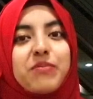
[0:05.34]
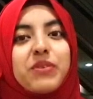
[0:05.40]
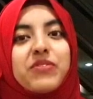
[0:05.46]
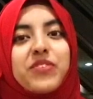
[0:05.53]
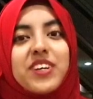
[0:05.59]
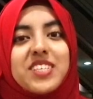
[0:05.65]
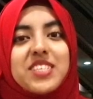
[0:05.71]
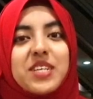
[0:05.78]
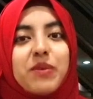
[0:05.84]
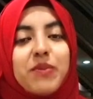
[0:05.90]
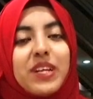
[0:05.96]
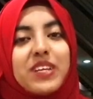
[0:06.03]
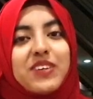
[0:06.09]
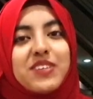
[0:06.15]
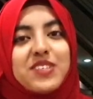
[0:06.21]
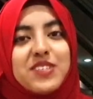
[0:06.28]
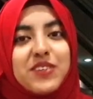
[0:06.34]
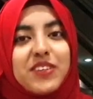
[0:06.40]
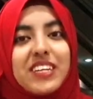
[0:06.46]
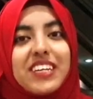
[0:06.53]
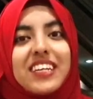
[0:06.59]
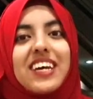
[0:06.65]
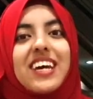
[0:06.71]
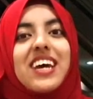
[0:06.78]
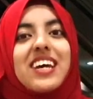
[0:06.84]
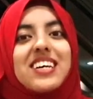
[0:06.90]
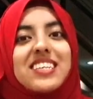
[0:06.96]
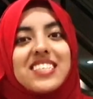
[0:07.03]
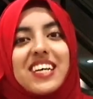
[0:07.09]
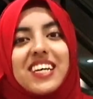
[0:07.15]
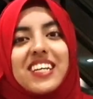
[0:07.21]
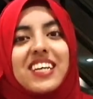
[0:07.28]
a first year medical student
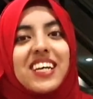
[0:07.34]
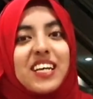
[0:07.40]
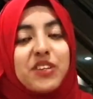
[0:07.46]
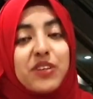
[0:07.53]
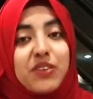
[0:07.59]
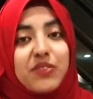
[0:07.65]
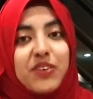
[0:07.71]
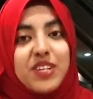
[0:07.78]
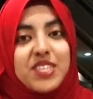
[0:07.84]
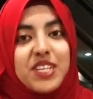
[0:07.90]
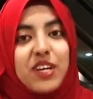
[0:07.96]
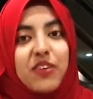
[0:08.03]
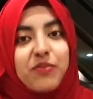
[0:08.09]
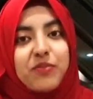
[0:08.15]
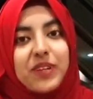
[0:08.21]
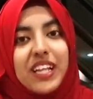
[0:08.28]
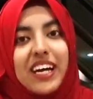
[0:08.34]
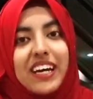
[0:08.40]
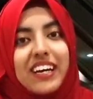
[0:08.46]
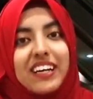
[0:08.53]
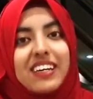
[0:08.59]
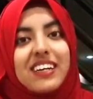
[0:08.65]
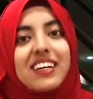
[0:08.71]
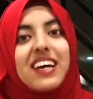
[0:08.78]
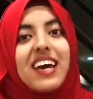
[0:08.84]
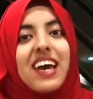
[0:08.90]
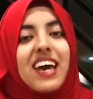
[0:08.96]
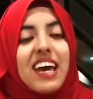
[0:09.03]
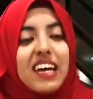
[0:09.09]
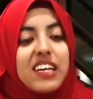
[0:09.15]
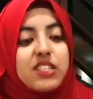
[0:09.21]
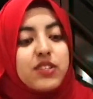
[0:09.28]
studying at University of Malaya,
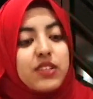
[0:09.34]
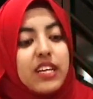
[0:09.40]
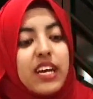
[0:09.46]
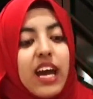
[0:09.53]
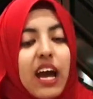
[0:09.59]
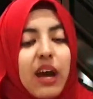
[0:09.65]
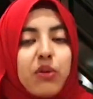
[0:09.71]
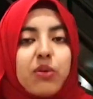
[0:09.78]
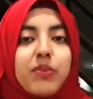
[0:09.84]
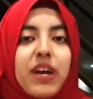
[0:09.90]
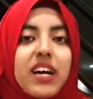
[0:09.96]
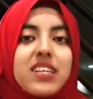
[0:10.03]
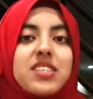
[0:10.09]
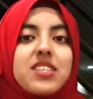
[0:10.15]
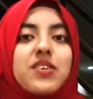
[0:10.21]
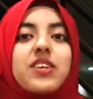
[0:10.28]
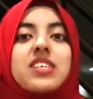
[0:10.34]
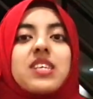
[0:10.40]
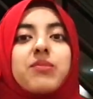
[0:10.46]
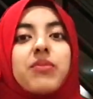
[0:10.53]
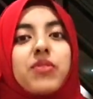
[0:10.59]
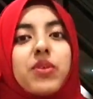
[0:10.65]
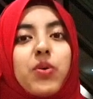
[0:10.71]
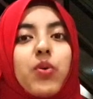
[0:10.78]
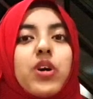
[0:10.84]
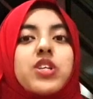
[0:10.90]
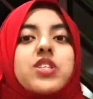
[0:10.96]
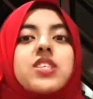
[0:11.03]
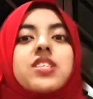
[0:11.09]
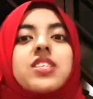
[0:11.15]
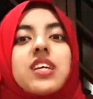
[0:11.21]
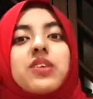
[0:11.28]
and today I will be answering some of the
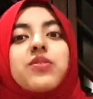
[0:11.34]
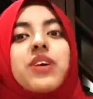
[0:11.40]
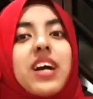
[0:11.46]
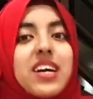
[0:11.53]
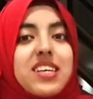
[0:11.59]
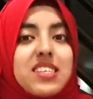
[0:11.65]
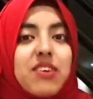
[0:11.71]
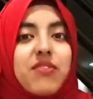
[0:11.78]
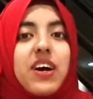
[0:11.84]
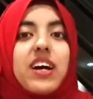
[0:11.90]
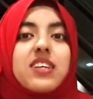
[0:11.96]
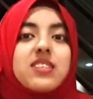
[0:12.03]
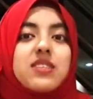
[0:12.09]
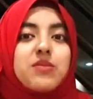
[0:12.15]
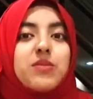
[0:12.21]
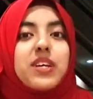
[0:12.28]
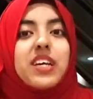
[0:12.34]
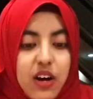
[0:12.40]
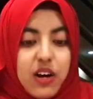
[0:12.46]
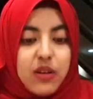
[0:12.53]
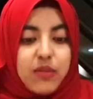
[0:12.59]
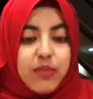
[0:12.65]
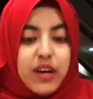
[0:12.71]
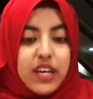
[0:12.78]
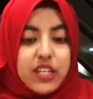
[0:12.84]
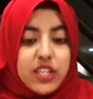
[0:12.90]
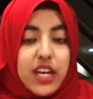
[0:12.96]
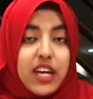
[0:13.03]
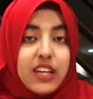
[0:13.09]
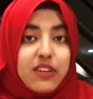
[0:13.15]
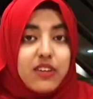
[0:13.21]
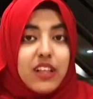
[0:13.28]
questions that you guys have asked me on my
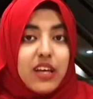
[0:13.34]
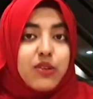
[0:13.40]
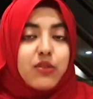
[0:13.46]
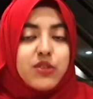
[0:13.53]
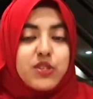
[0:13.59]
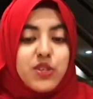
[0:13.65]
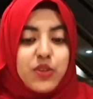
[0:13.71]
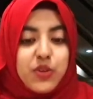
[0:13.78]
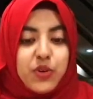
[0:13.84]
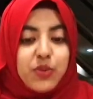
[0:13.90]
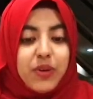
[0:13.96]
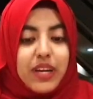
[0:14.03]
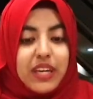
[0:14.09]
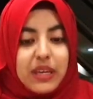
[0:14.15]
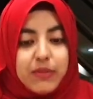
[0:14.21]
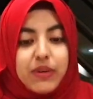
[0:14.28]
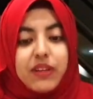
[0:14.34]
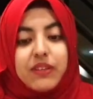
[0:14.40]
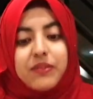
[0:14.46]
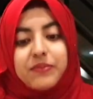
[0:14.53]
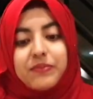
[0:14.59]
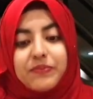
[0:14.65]
channel and also through my email.